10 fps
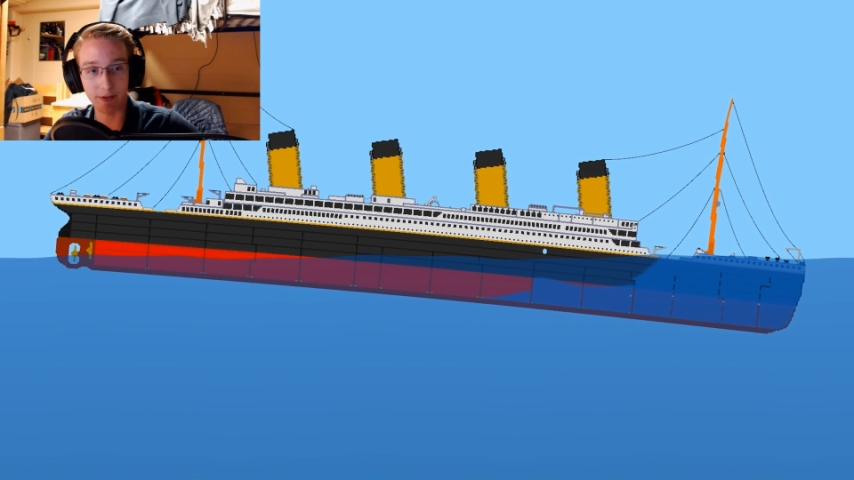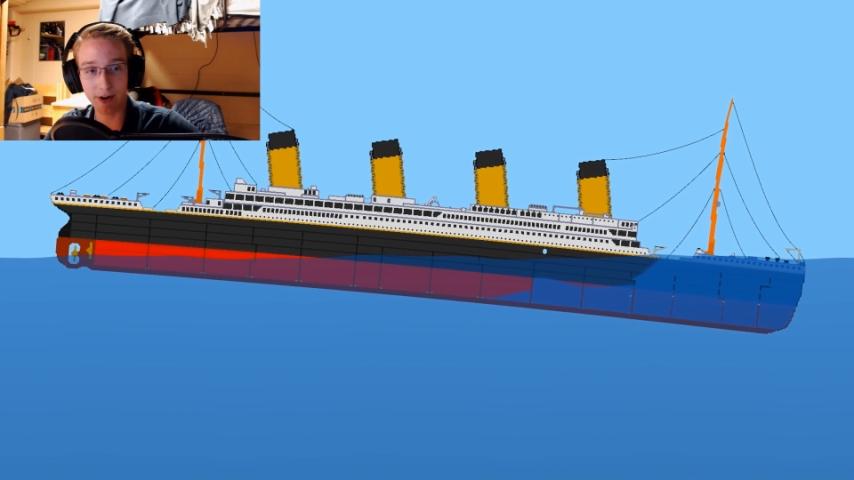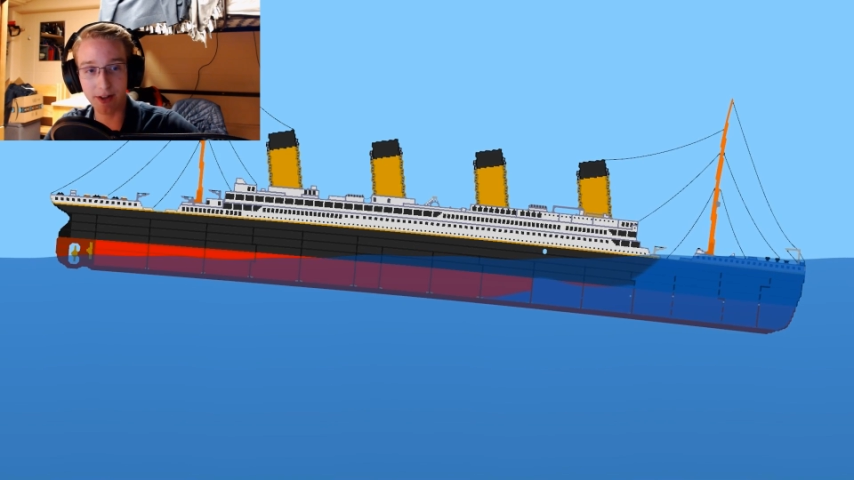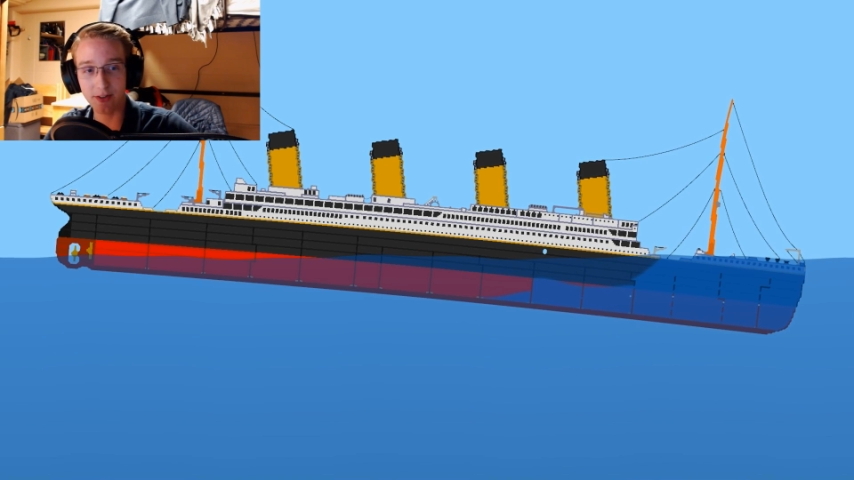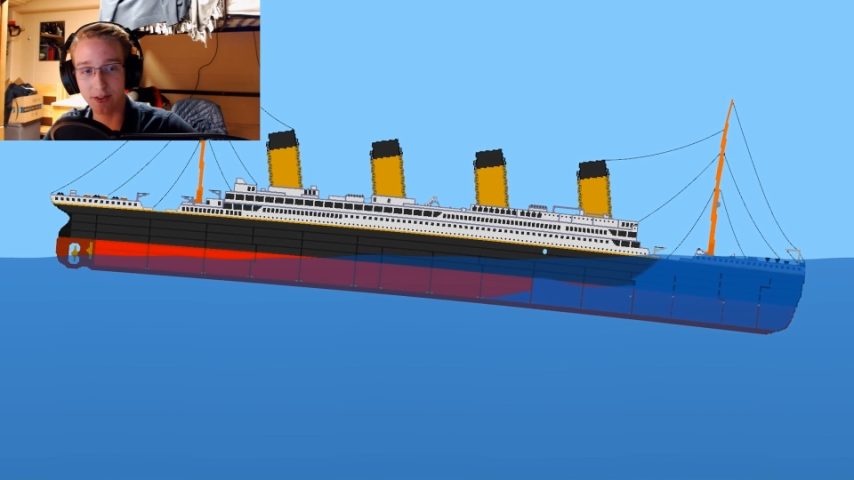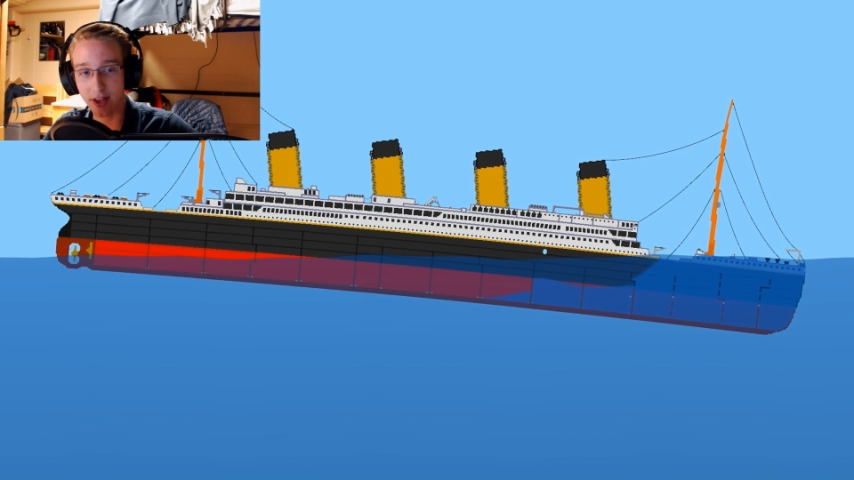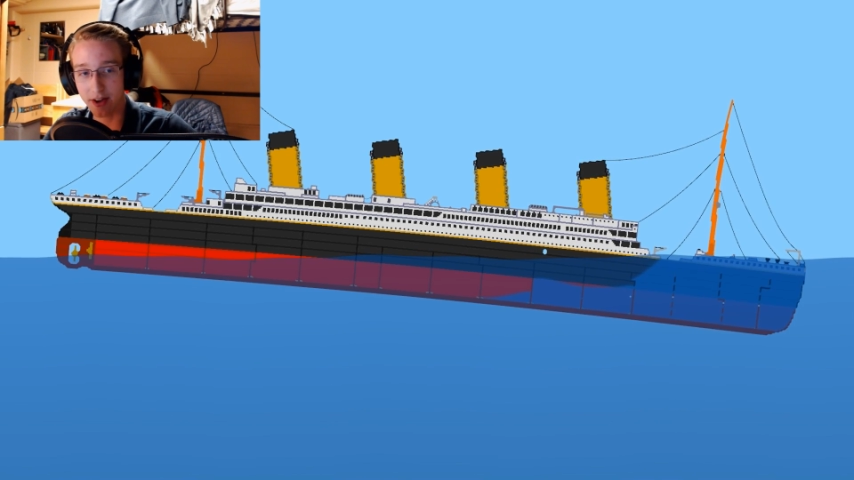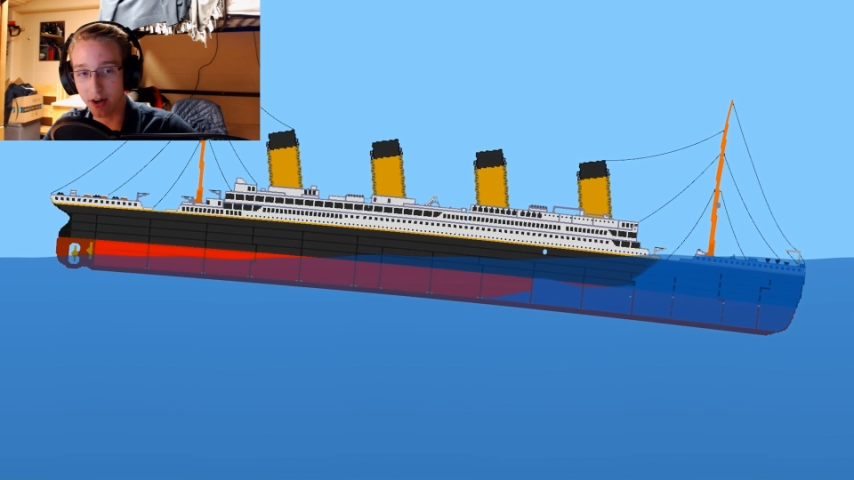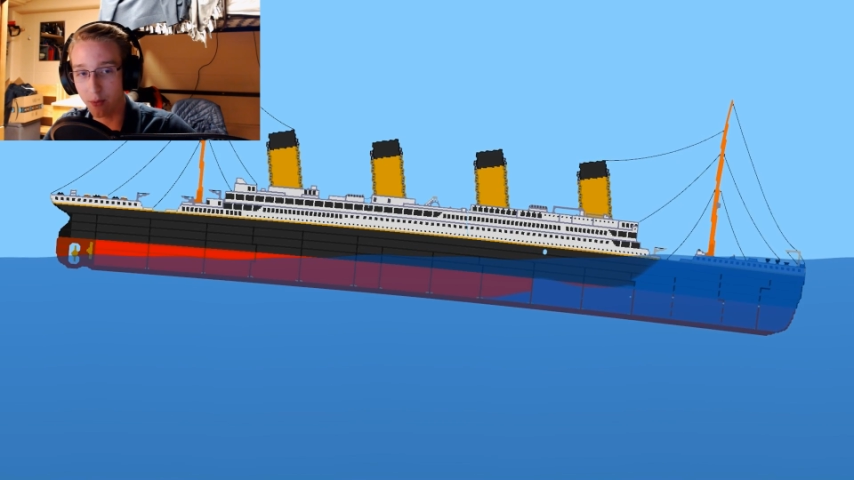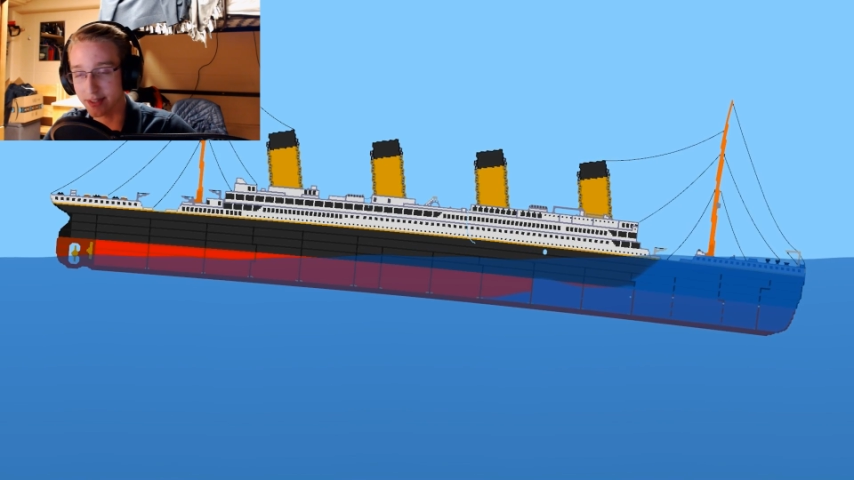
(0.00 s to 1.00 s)
Francis
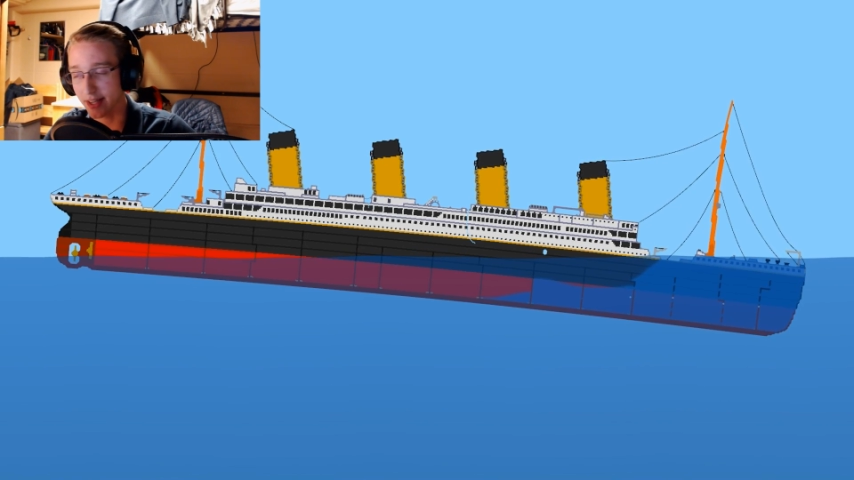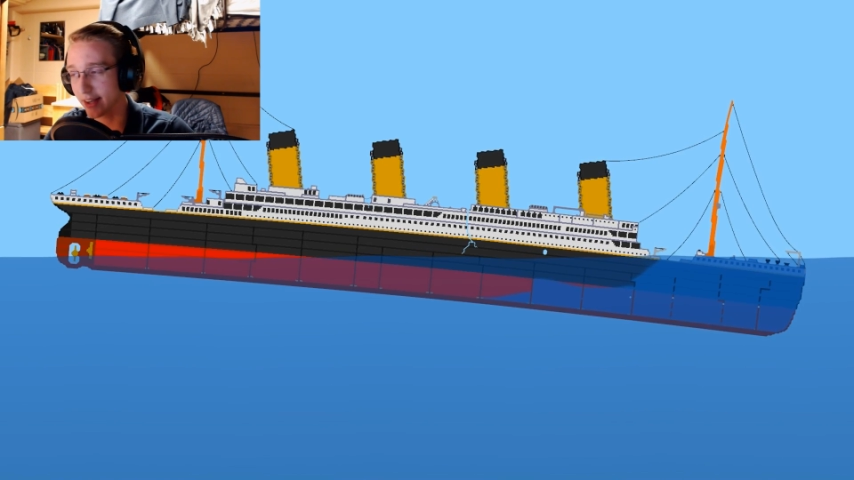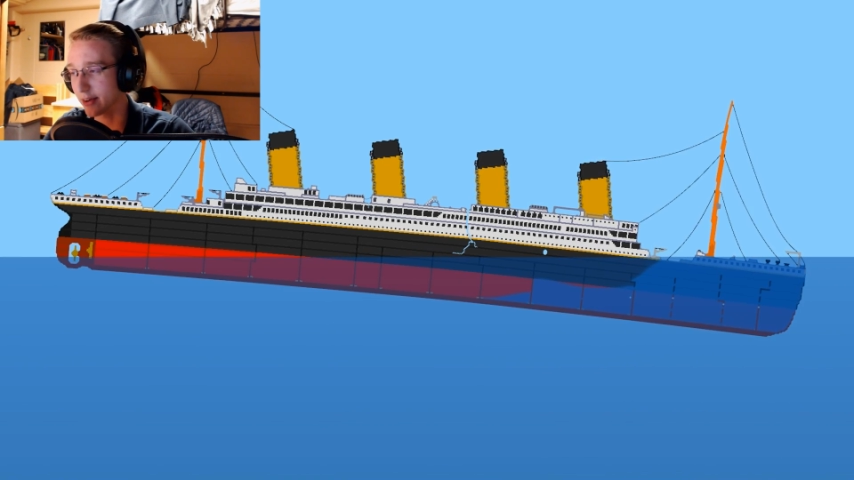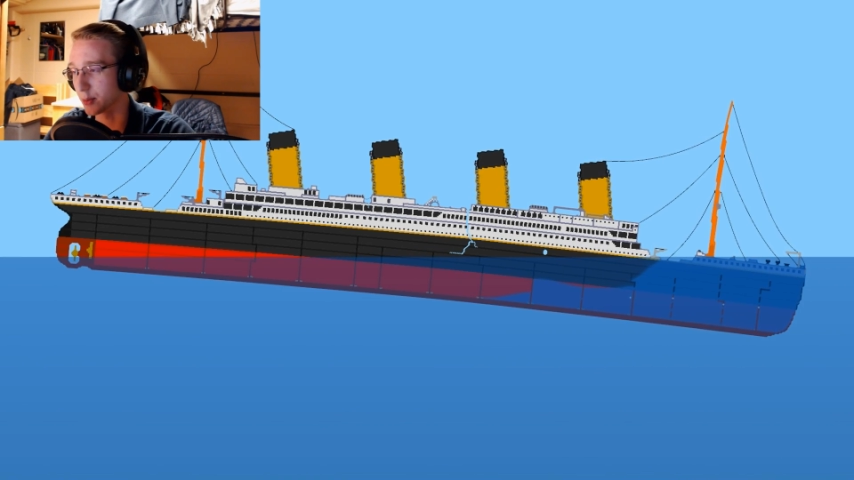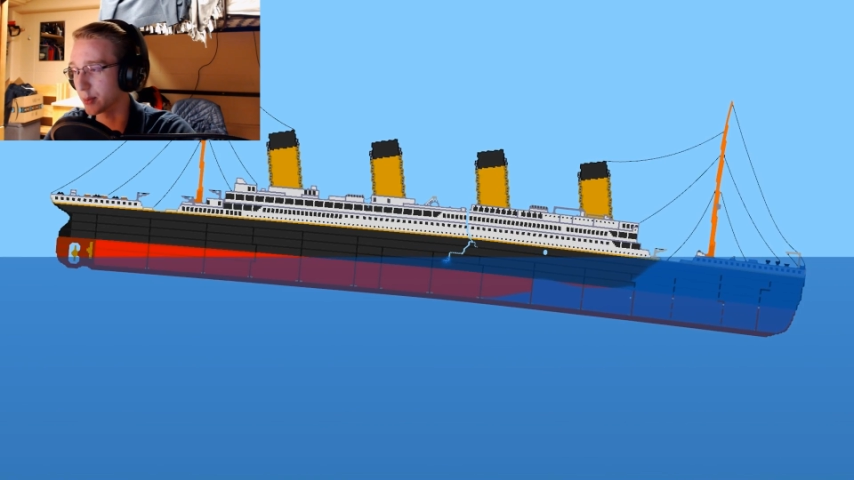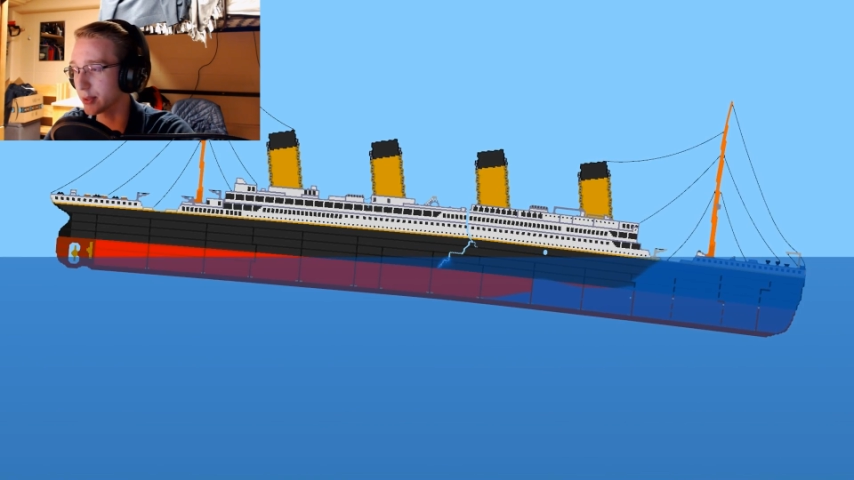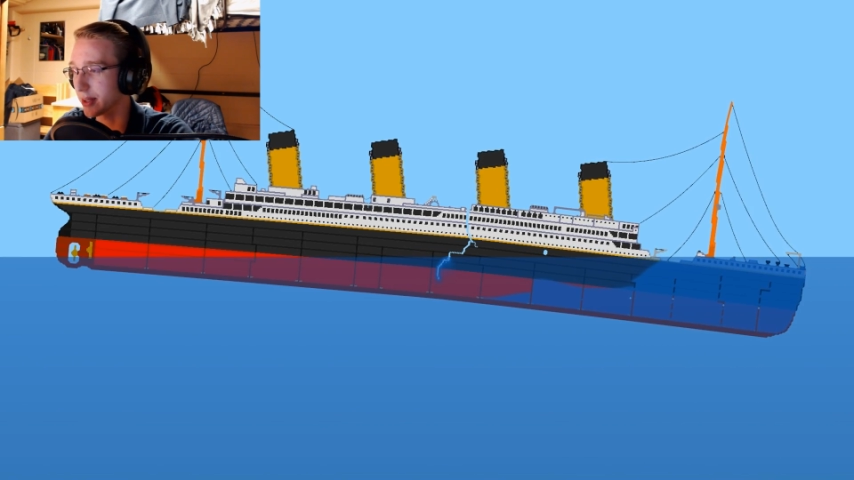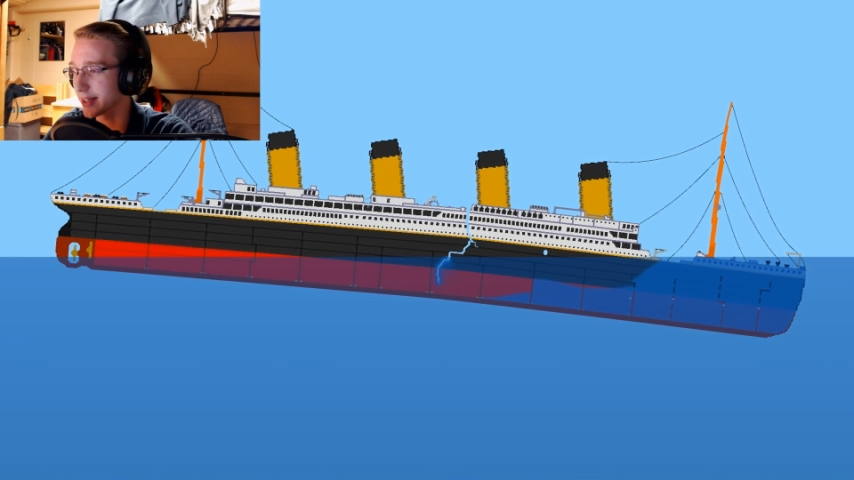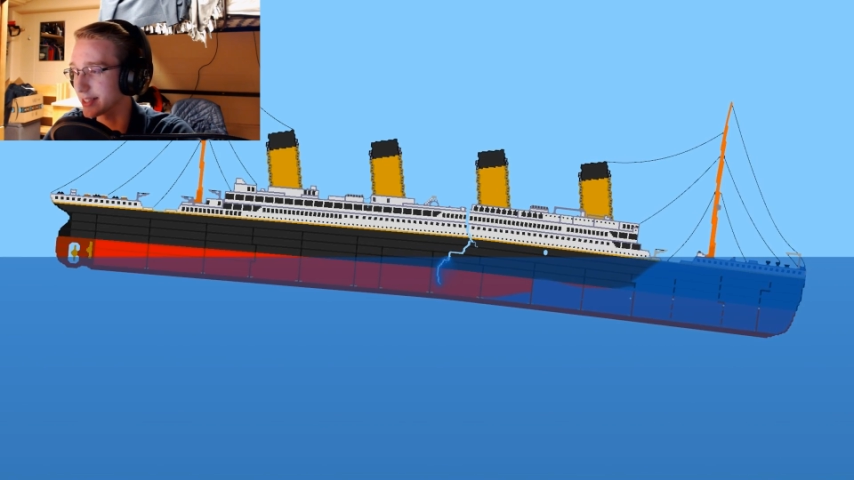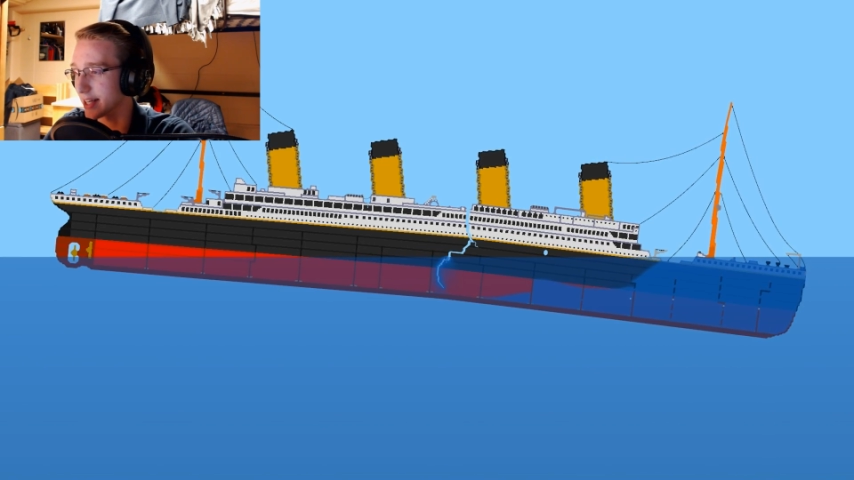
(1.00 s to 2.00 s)
said it would take a real
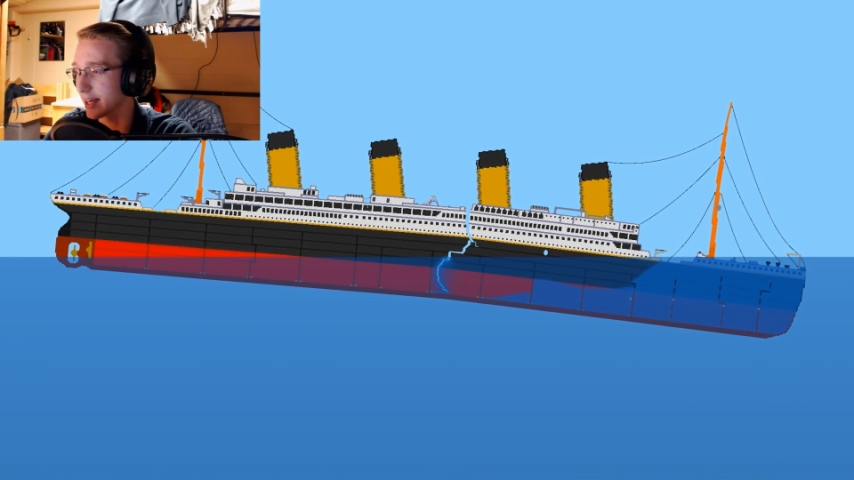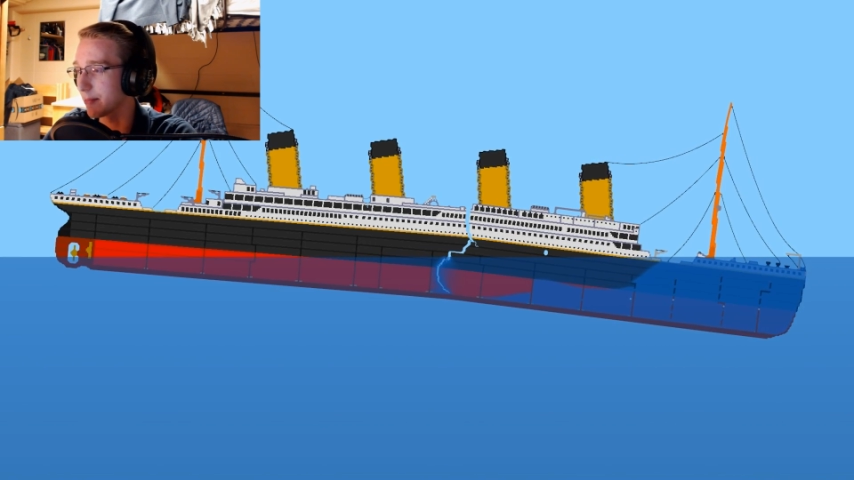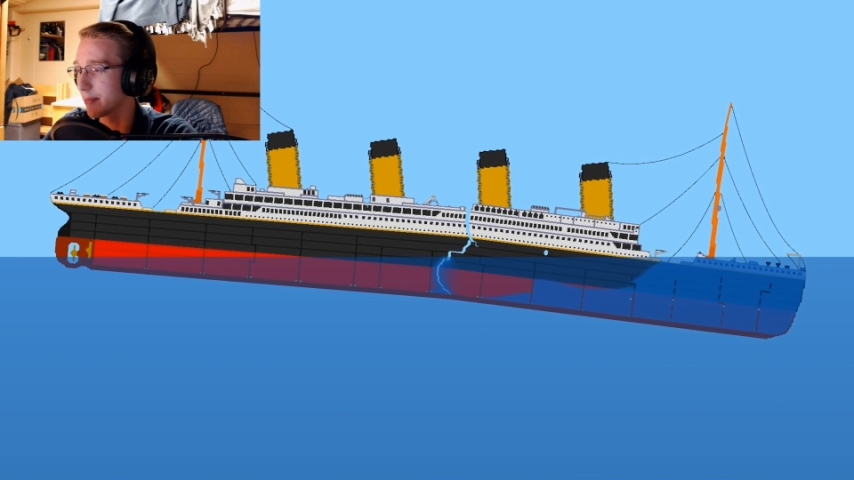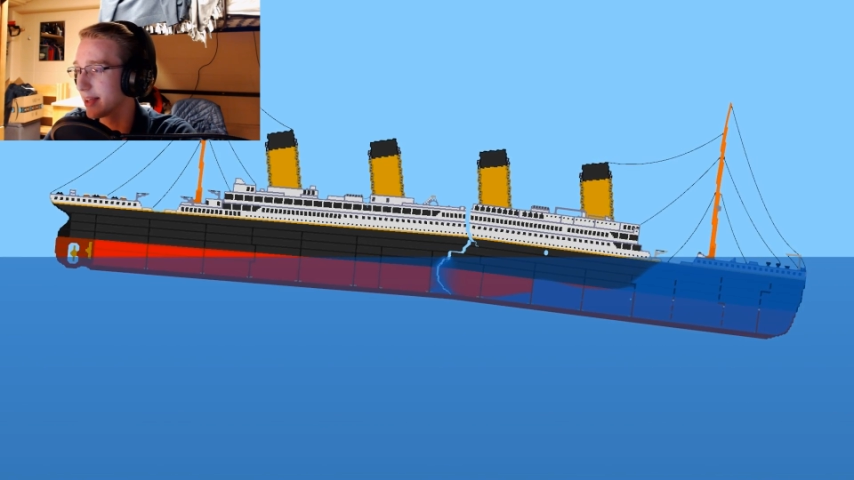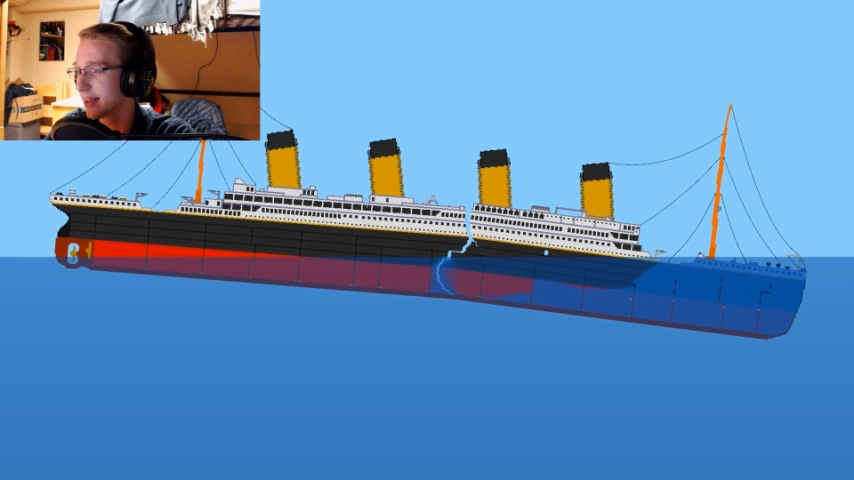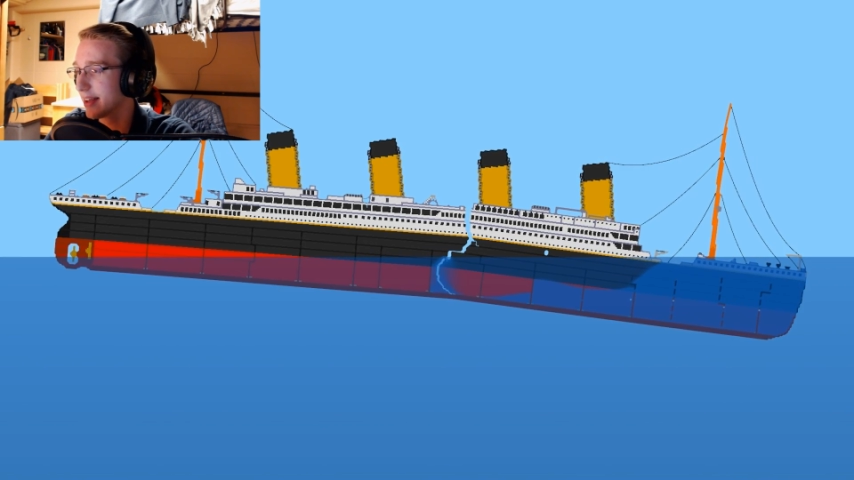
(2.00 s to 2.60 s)
long time,